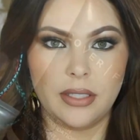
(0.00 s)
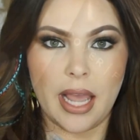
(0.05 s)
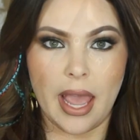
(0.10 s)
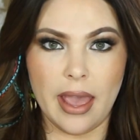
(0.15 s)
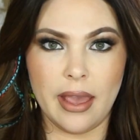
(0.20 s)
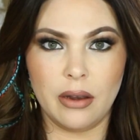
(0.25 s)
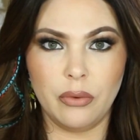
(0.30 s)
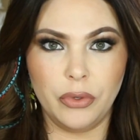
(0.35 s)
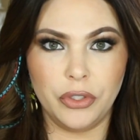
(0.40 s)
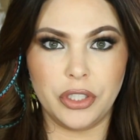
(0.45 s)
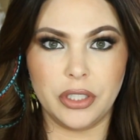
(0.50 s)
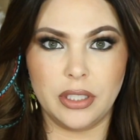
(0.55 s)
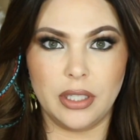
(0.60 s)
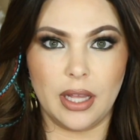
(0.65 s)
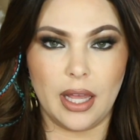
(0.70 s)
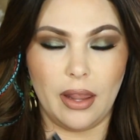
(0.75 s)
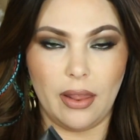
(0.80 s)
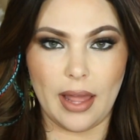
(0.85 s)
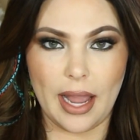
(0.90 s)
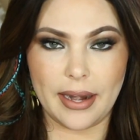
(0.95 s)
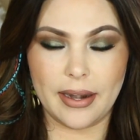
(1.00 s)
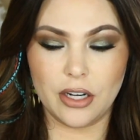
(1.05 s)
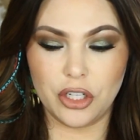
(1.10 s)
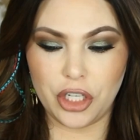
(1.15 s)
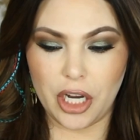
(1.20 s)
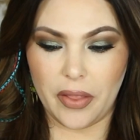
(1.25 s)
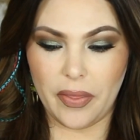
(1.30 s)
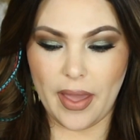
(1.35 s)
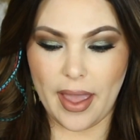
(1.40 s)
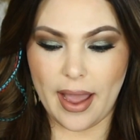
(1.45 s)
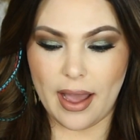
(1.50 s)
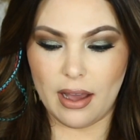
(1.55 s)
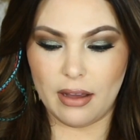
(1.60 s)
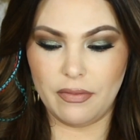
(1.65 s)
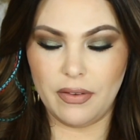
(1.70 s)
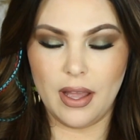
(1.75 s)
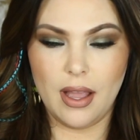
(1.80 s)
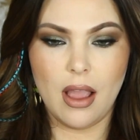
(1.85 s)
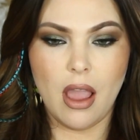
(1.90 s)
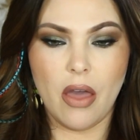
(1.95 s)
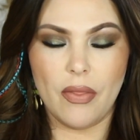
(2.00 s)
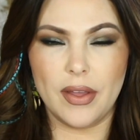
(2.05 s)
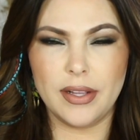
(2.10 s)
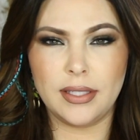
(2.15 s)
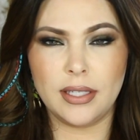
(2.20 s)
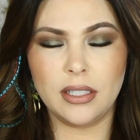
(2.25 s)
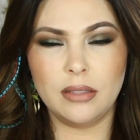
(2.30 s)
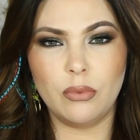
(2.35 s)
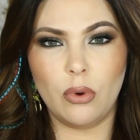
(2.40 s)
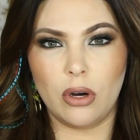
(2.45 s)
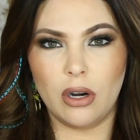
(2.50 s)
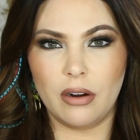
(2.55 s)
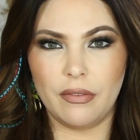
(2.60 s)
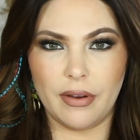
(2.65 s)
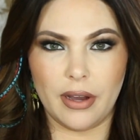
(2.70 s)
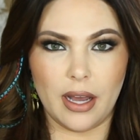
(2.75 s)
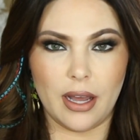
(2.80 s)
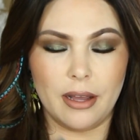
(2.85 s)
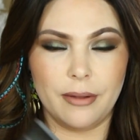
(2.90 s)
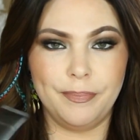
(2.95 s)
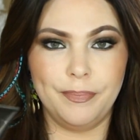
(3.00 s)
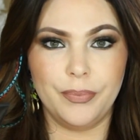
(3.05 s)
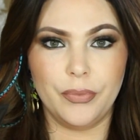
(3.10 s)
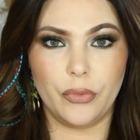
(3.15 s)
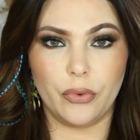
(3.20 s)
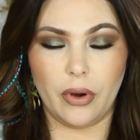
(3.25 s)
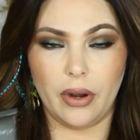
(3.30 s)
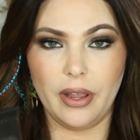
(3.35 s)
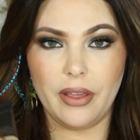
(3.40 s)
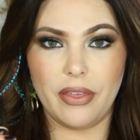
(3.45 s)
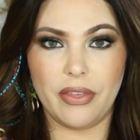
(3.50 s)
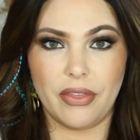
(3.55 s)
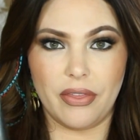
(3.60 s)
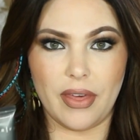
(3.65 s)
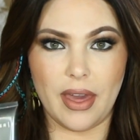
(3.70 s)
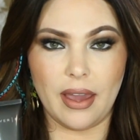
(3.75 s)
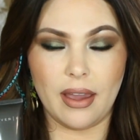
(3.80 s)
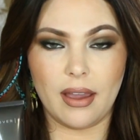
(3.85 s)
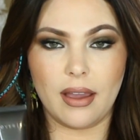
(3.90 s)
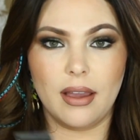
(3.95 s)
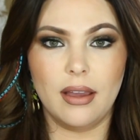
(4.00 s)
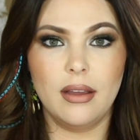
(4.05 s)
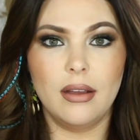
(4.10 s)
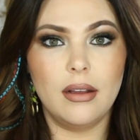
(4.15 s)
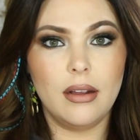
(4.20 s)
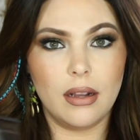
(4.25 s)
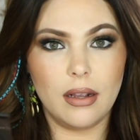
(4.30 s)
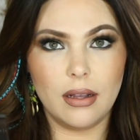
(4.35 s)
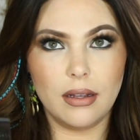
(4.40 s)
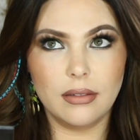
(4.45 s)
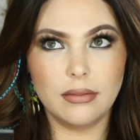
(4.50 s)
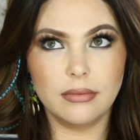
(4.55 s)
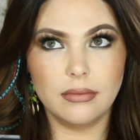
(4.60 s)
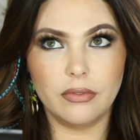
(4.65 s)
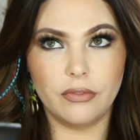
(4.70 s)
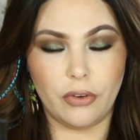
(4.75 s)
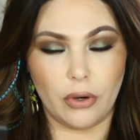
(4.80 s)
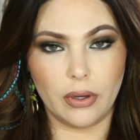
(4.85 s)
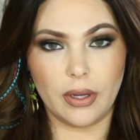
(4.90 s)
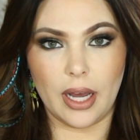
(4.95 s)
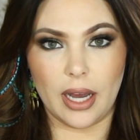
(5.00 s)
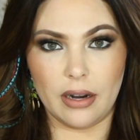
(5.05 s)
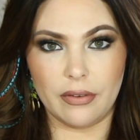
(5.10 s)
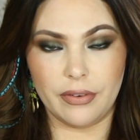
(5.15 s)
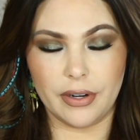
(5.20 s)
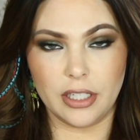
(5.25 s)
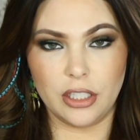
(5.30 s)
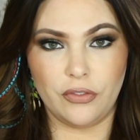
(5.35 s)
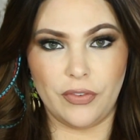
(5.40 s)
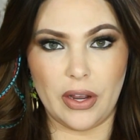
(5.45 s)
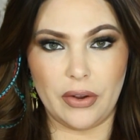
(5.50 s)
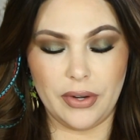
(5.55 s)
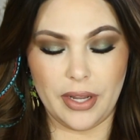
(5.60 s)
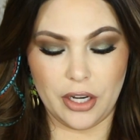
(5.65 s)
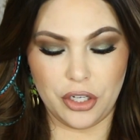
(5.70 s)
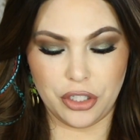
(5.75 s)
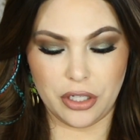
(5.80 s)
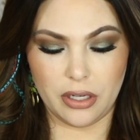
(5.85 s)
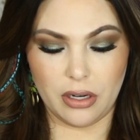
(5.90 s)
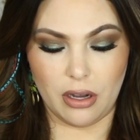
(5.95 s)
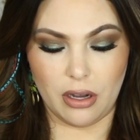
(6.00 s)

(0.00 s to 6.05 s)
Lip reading: 10, which is the lightest shade they have. This is more of a really thick full coverage foundation,